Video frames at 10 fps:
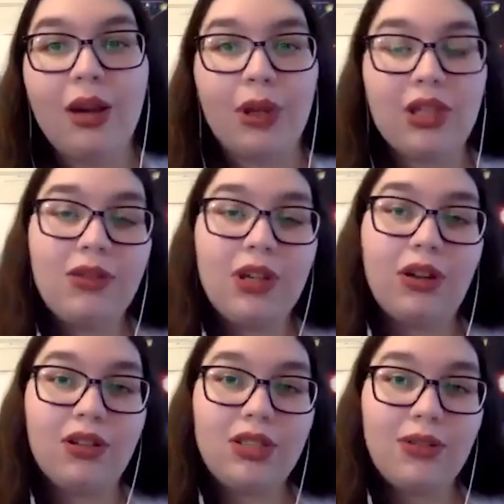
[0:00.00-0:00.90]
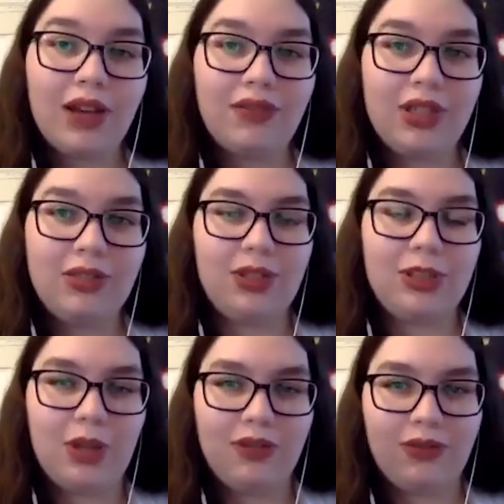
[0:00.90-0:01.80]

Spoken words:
But you can also have these rings made of